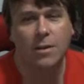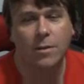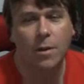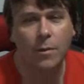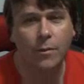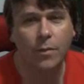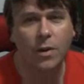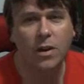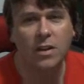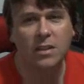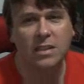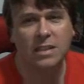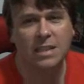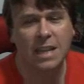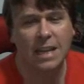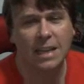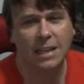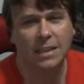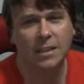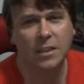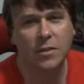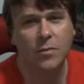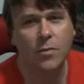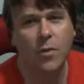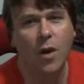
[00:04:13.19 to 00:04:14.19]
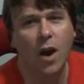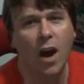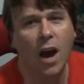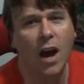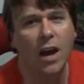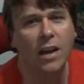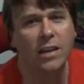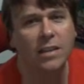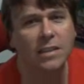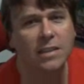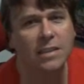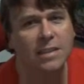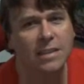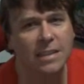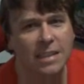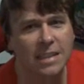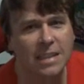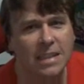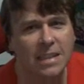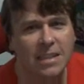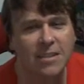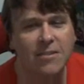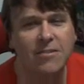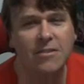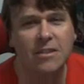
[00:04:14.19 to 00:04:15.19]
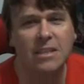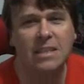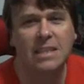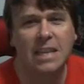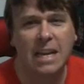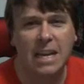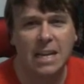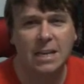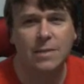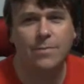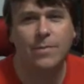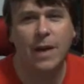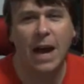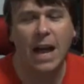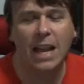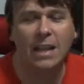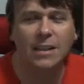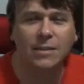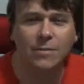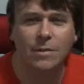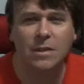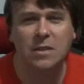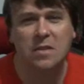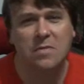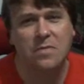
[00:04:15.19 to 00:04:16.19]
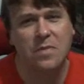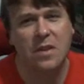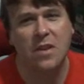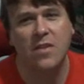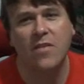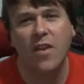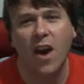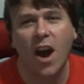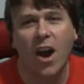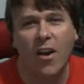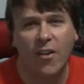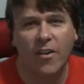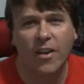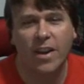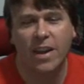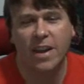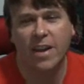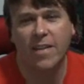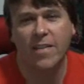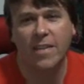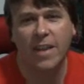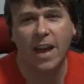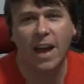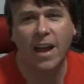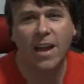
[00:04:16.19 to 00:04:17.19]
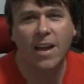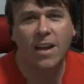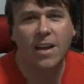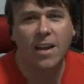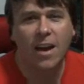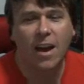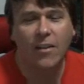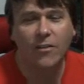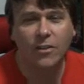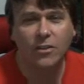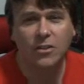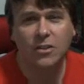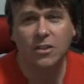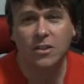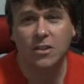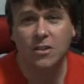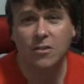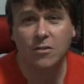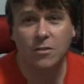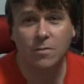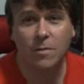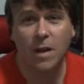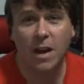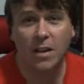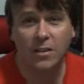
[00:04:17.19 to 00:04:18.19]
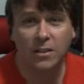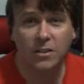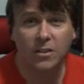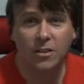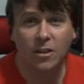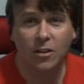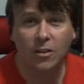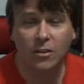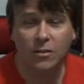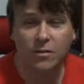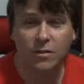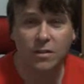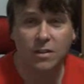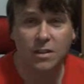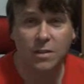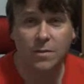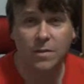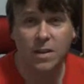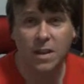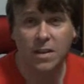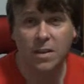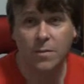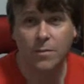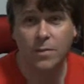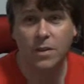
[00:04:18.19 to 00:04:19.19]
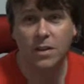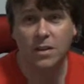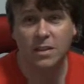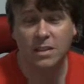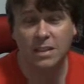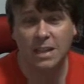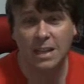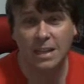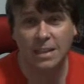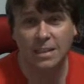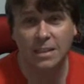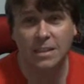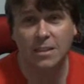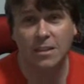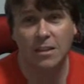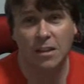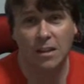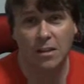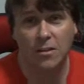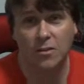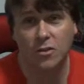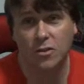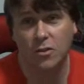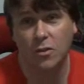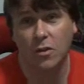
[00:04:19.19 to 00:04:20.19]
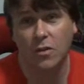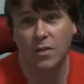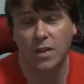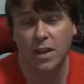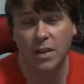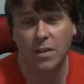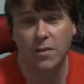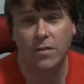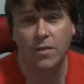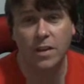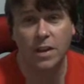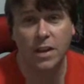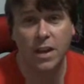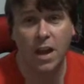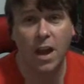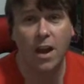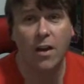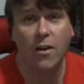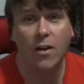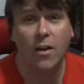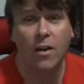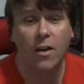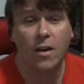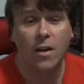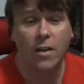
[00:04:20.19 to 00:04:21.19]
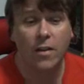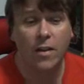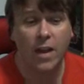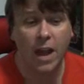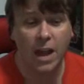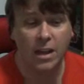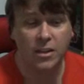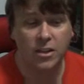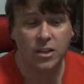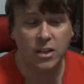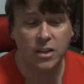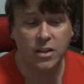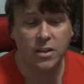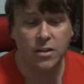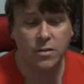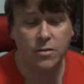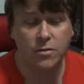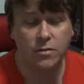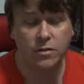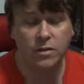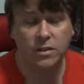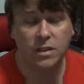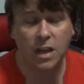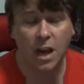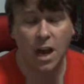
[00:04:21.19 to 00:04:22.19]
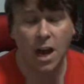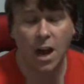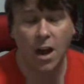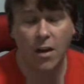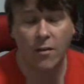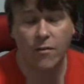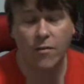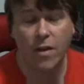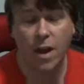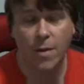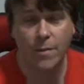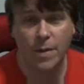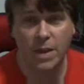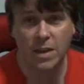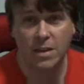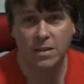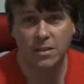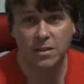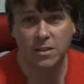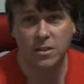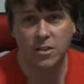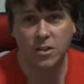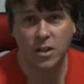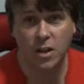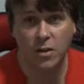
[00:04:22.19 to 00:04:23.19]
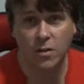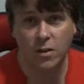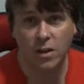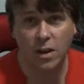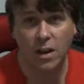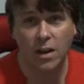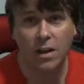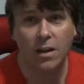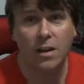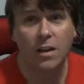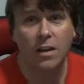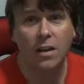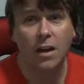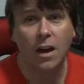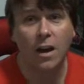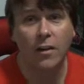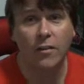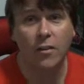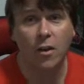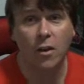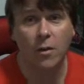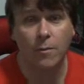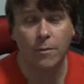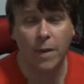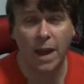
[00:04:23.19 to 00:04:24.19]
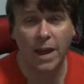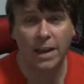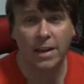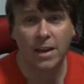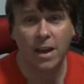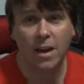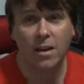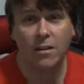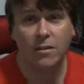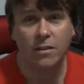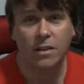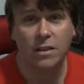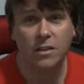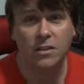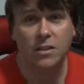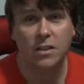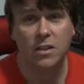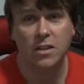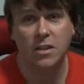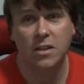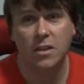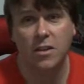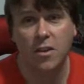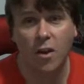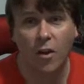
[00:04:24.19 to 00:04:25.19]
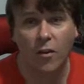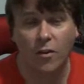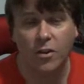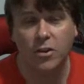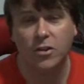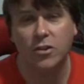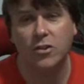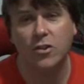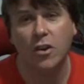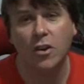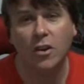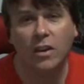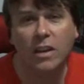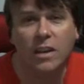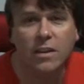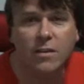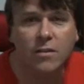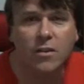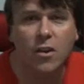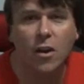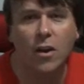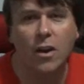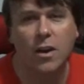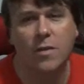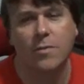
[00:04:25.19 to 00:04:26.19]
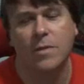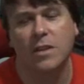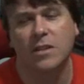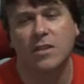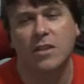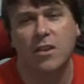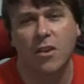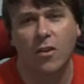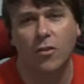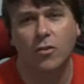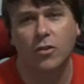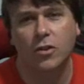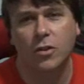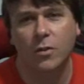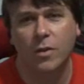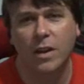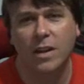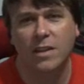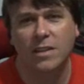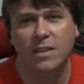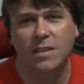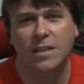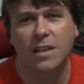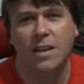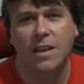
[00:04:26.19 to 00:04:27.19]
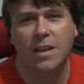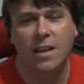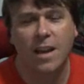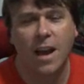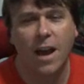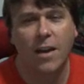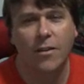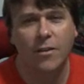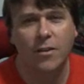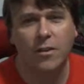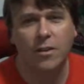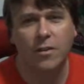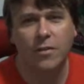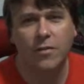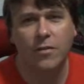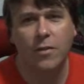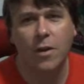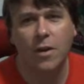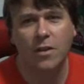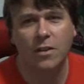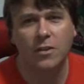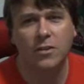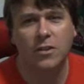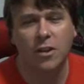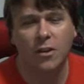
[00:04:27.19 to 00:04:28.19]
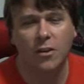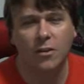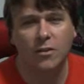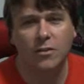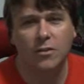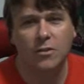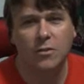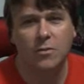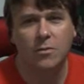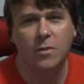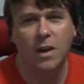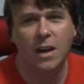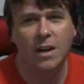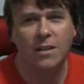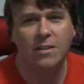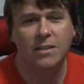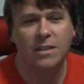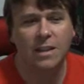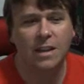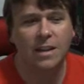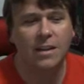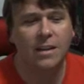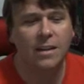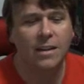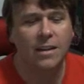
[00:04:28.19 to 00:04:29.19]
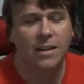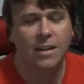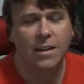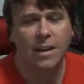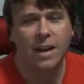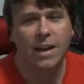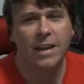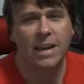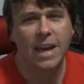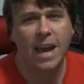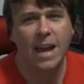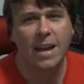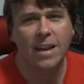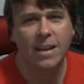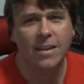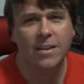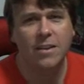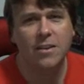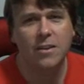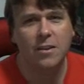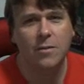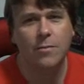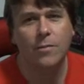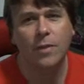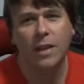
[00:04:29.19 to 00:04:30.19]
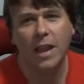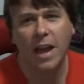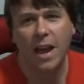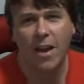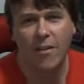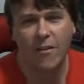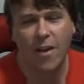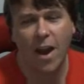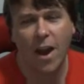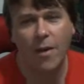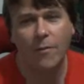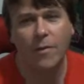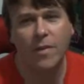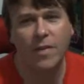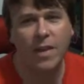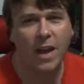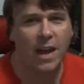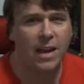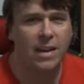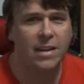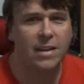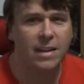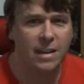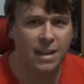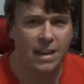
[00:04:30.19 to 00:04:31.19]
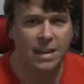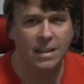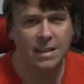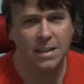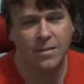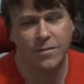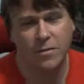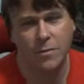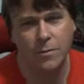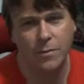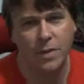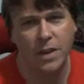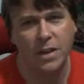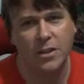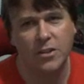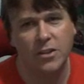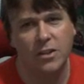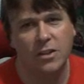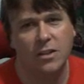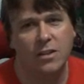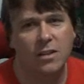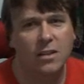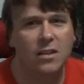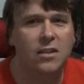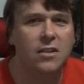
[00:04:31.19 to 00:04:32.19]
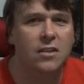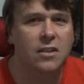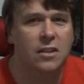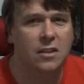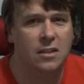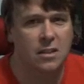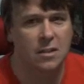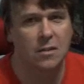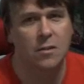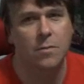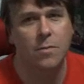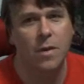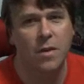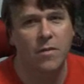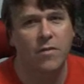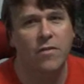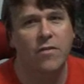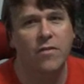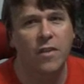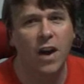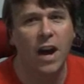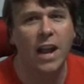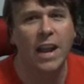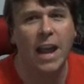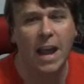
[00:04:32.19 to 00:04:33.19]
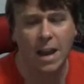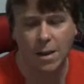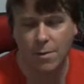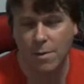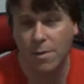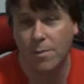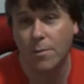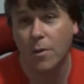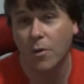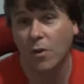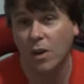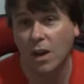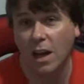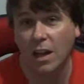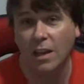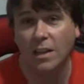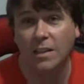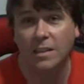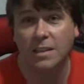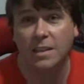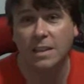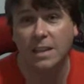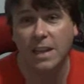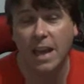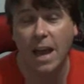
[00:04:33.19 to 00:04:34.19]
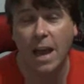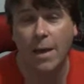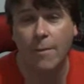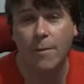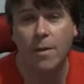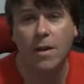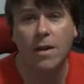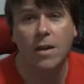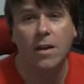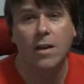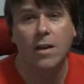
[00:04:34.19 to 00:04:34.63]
But personality wise, you would say he's balanced, but there's a bit of irony in that. I've also used my other dogs for some of the other personalities. You saw in the other video, he actually used Remy as the Joker. I've got Mango, he's the orange dog, you got him as the altruist, and I've got a few other dogs as well. So again, you can play around with that and you get different pictures. So that's just a little bit fun, add a bit more colour to the game.